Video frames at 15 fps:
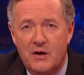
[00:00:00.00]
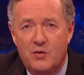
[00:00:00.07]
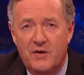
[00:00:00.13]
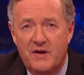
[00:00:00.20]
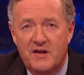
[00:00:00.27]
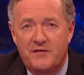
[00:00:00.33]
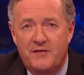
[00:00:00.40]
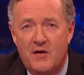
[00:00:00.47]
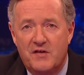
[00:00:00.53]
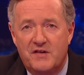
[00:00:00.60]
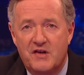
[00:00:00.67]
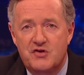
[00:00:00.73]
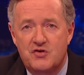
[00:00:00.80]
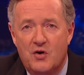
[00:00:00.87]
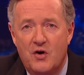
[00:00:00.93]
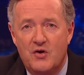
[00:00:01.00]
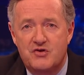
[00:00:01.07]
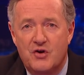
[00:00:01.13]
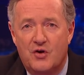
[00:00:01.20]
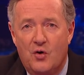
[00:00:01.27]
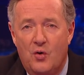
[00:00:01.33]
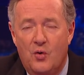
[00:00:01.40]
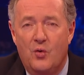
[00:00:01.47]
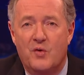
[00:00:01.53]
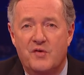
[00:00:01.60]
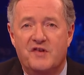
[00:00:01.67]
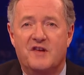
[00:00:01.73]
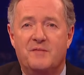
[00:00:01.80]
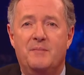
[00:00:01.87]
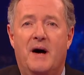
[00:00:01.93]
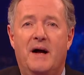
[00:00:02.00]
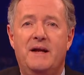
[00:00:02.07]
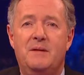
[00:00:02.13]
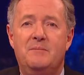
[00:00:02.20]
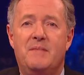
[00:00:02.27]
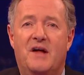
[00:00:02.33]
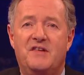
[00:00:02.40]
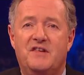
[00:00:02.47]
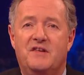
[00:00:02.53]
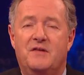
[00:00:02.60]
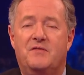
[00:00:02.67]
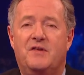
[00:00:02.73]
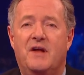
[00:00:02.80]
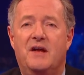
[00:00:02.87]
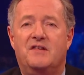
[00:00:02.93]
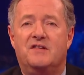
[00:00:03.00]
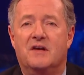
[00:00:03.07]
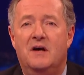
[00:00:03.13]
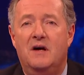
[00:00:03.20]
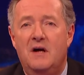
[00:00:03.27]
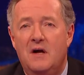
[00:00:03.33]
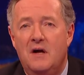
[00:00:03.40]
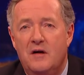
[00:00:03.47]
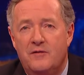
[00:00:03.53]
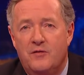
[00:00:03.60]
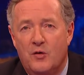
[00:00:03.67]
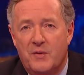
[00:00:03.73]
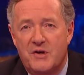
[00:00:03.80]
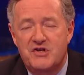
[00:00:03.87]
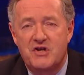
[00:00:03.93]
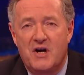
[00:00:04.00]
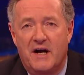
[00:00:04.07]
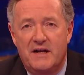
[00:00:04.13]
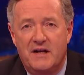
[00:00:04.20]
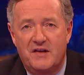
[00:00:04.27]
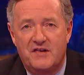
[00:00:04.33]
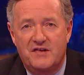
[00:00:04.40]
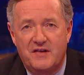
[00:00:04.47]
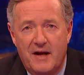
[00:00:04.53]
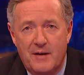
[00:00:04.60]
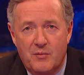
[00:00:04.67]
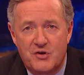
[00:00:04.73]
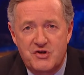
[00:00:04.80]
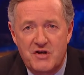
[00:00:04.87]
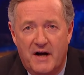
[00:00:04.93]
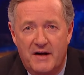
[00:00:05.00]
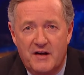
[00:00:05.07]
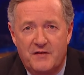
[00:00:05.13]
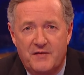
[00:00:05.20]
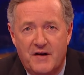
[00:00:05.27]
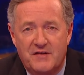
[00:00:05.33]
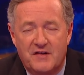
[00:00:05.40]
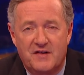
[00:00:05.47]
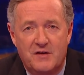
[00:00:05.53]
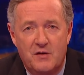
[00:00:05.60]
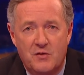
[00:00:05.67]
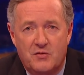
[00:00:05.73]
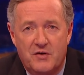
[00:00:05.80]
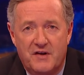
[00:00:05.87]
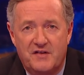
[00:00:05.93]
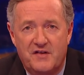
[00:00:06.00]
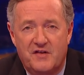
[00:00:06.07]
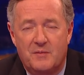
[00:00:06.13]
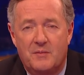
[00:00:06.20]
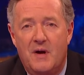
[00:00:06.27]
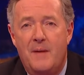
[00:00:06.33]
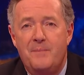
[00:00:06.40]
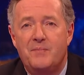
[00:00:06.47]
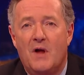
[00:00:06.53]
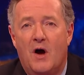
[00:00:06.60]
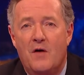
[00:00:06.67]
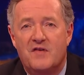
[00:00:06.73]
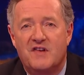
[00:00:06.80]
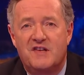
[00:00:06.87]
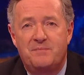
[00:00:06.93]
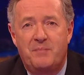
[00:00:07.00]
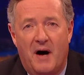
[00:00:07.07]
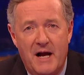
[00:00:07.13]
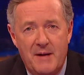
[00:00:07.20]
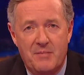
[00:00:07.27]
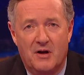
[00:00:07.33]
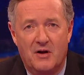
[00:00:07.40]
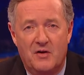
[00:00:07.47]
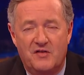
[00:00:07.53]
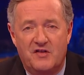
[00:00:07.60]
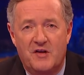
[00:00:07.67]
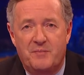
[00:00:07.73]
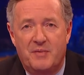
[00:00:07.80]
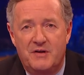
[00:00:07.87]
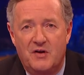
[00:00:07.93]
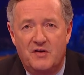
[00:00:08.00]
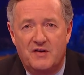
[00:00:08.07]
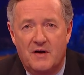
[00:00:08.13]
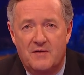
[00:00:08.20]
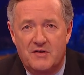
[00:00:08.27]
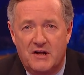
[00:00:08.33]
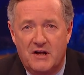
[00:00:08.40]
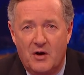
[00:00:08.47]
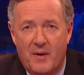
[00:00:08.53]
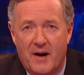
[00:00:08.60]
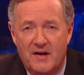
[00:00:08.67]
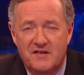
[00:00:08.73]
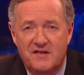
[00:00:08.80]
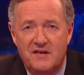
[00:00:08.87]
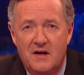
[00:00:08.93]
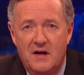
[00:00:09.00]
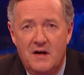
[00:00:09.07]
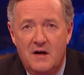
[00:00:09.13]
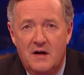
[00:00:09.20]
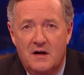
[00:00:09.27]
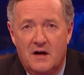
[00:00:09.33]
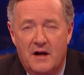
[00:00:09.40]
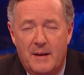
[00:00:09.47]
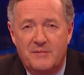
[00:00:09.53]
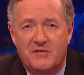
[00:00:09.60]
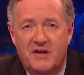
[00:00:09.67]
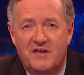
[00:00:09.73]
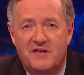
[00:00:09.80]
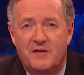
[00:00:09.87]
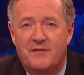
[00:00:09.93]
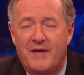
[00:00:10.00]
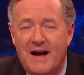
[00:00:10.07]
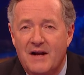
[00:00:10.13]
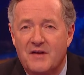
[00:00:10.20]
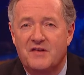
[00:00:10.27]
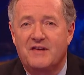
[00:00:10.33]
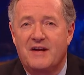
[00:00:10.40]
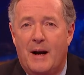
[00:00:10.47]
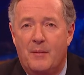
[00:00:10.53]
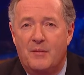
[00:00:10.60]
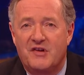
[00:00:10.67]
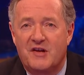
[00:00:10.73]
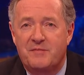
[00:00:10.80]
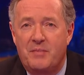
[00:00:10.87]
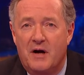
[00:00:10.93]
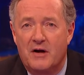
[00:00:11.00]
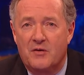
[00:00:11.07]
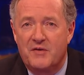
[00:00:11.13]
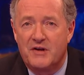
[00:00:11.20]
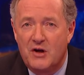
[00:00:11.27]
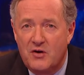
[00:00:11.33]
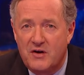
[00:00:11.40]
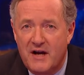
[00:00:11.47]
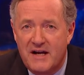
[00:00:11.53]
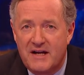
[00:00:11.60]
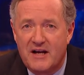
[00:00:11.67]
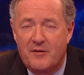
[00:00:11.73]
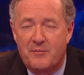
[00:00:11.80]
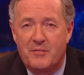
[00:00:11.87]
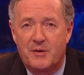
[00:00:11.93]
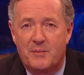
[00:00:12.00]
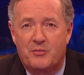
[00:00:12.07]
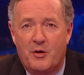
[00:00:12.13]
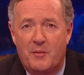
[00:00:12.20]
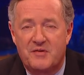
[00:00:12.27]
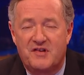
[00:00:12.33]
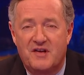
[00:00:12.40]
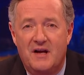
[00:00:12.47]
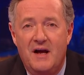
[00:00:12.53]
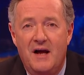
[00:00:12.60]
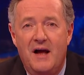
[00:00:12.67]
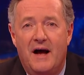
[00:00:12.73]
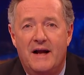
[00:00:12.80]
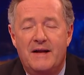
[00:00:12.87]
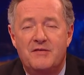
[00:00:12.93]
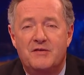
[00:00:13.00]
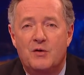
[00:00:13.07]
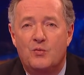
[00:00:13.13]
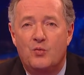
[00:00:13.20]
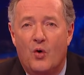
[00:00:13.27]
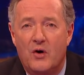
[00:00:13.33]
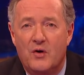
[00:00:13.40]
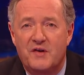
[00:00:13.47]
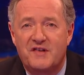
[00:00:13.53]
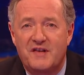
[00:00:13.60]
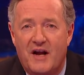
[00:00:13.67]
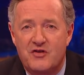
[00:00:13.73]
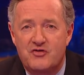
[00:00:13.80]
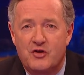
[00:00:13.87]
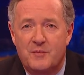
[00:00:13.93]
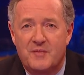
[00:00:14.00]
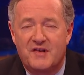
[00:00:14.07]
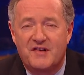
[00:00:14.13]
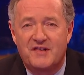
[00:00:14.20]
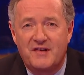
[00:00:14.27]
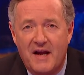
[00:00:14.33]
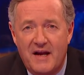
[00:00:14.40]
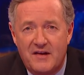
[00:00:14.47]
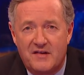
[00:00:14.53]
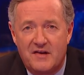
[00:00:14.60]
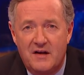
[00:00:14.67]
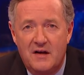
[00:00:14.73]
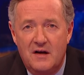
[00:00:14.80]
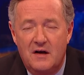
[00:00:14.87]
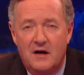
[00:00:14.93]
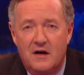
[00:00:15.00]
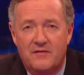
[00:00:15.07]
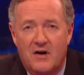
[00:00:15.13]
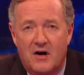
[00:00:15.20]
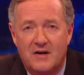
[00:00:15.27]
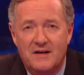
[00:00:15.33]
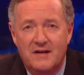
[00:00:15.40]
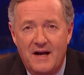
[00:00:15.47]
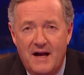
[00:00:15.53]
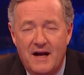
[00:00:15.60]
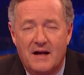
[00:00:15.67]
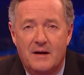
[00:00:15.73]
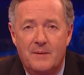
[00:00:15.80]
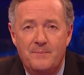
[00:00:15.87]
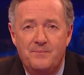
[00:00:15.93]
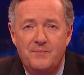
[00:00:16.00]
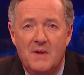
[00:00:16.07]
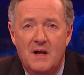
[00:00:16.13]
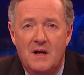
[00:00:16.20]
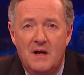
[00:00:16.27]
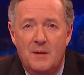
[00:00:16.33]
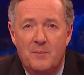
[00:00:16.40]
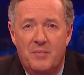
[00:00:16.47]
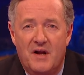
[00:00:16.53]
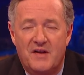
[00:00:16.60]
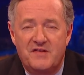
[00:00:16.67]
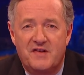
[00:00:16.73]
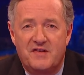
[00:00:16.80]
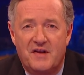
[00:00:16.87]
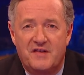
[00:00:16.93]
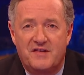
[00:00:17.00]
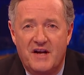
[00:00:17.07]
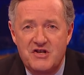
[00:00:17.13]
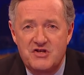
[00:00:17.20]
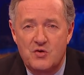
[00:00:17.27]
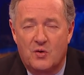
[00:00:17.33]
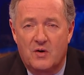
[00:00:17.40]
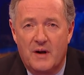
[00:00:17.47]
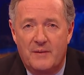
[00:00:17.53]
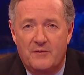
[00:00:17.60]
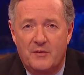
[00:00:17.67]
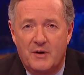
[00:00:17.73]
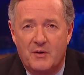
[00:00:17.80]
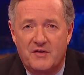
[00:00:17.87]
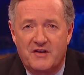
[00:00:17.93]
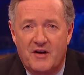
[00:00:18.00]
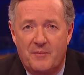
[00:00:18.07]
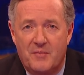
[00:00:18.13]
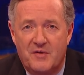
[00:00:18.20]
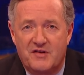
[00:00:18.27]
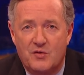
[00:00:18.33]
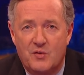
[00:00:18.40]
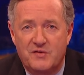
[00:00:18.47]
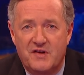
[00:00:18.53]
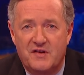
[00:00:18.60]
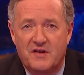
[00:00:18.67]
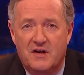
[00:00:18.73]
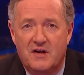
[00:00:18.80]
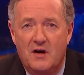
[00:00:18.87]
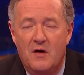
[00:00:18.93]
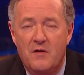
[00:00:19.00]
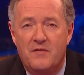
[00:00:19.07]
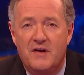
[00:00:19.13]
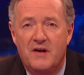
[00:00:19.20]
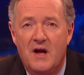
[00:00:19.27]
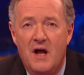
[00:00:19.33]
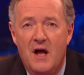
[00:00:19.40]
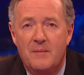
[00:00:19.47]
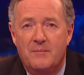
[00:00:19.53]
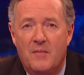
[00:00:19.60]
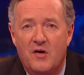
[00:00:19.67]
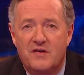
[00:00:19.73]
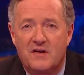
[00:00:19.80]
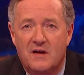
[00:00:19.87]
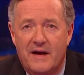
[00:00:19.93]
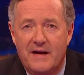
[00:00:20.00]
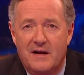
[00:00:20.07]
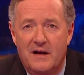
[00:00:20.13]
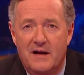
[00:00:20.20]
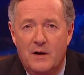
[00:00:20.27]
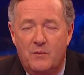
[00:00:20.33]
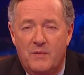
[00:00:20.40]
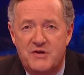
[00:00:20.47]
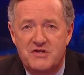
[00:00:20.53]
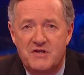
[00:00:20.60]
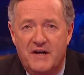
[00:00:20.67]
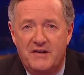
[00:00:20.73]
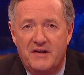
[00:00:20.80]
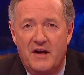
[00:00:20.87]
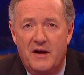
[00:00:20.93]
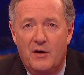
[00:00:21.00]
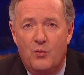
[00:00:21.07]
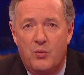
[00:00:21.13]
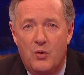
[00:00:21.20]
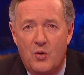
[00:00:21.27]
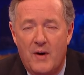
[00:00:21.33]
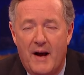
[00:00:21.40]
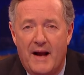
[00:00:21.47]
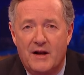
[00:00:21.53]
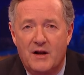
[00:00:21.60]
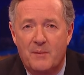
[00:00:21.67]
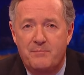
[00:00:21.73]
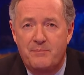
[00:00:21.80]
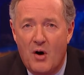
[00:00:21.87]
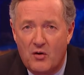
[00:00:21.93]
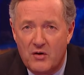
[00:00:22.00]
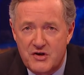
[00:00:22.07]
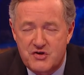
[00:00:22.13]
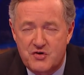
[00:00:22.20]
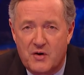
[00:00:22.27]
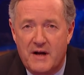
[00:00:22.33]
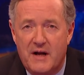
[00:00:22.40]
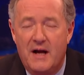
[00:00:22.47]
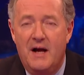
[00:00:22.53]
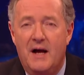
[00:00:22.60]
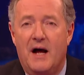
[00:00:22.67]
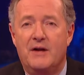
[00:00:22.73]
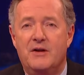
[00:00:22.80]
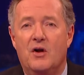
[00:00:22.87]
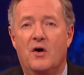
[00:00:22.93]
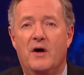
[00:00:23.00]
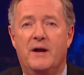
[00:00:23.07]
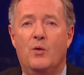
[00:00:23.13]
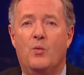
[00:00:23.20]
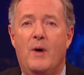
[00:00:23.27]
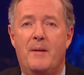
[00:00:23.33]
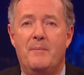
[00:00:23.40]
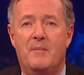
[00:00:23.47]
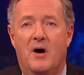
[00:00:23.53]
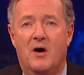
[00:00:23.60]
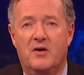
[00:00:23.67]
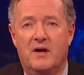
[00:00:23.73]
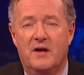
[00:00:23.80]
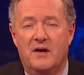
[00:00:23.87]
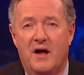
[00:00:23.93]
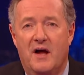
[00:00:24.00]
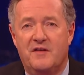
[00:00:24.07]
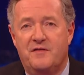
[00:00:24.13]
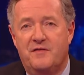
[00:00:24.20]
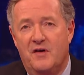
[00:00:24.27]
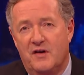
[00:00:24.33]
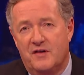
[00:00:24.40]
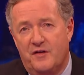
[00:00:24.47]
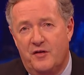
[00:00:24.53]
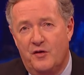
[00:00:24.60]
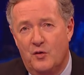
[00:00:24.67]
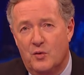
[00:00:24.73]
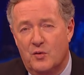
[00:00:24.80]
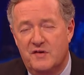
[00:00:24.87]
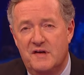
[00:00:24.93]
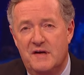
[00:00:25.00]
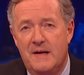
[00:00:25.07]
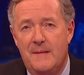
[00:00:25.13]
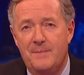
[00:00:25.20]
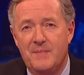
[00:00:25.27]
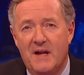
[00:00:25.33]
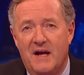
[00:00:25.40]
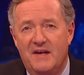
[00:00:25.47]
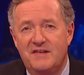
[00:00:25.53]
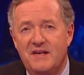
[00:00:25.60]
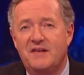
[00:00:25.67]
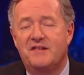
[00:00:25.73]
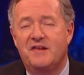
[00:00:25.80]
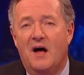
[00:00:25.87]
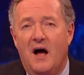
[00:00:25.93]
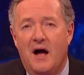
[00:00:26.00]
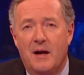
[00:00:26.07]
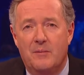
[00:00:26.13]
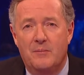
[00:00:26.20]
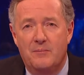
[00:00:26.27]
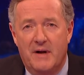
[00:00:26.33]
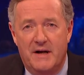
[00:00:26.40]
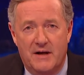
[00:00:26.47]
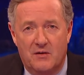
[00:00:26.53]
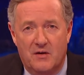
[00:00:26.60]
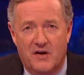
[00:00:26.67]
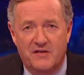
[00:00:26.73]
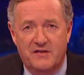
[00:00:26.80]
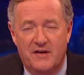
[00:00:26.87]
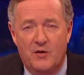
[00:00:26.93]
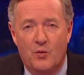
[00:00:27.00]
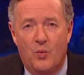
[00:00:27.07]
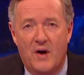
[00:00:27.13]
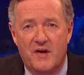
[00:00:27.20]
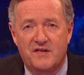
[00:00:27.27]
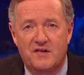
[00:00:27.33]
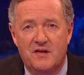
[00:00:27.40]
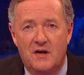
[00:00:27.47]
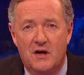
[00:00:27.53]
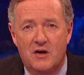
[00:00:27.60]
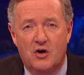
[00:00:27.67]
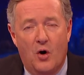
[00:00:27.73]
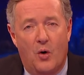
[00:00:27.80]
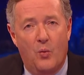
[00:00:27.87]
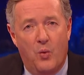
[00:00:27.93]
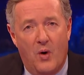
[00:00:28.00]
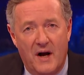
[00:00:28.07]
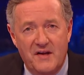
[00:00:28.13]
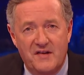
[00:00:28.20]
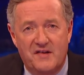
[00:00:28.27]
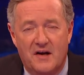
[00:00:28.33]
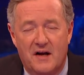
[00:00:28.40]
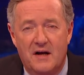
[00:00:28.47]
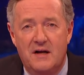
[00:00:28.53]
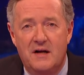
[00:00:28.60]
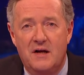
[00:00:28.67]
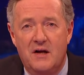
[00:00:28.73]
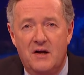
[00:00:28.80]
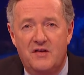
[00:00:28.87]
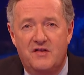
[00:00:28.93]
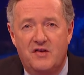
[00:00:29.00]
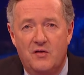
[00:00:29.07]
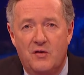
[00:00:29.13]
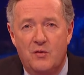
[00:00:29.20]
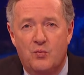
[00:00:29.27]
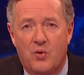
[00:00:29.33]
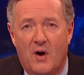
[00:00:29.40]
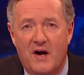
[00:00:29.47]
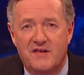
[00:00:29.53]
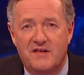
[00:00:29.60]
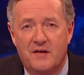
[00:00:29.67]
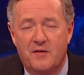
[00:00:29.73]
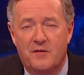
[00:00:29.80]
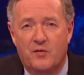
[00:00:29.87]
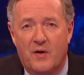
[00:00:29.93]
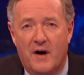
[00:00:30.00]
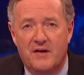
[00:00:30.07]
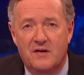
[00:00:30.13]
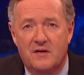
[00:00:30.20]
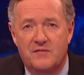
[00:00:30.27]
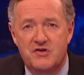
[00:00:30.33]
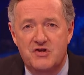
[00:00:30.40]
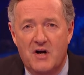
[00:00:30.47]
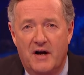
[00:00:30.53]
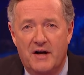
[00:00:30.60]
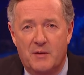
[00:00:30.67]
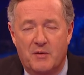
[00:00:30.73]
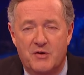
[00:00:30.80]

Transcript: Critics fear it's a Trojan horse that's mining masses of data for the Chinese state. Well, China's faced a slew of criticism over spy balloons it's been using over the US, claims that its surveillance cameras are spying on the UK government and property and even the Royal Sandringham estate of our king, plus the sensational claim from US government sources that COVID most likely originated in a Wuhan laboratory and not in a wet market as first thought. Is it time, many are asking, the West got wiser to the rising threat of China?